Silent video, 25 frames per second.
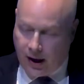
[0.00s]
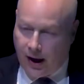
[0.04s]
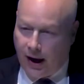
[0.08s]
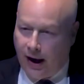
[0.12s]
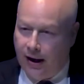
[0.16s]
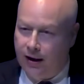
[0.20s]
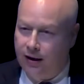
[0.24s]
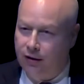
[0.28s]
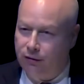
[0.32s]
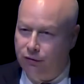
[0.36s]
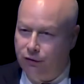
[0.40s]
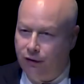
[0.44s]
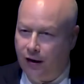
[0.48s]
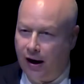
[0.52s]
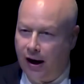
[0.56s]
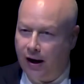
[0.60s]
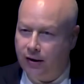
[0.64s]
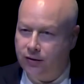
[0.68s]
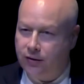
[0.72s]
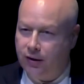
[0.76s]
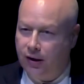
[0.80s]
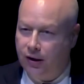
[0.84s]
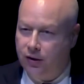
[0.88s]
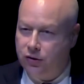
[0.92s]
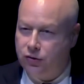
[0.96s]
and in
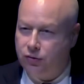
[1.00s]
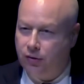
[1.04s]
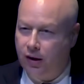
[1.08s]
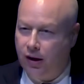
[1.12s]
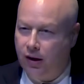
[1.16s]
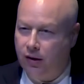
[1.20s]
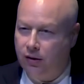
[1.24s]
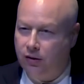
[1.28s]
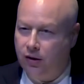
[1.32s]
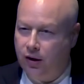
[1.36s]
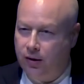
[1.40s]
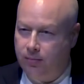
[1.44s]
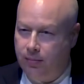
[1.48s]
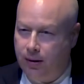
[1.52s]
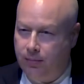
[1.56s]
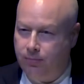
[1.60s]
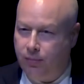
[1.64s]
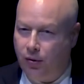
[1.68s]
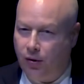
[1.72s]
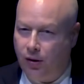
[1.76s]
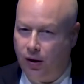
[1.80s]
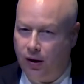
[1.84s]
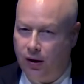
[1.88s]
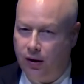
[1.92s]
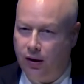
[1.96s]
fact, Israel could be
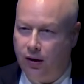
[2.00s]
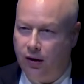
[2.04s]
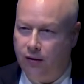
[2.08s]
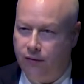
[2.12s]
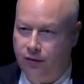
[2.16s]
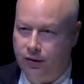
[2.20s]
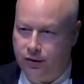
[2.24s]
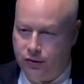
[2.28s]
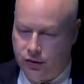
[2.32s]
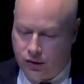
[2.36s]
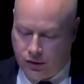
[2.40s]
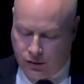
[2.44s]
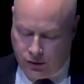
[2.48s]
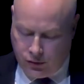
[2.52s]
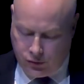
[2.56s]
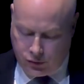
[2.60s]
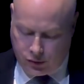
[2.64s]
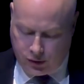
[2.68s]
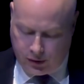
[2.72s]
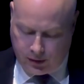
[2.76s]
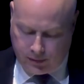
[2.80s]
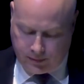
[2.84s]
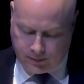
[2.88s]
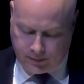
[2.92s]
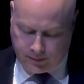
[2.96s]
part of the
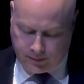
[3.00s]
solution.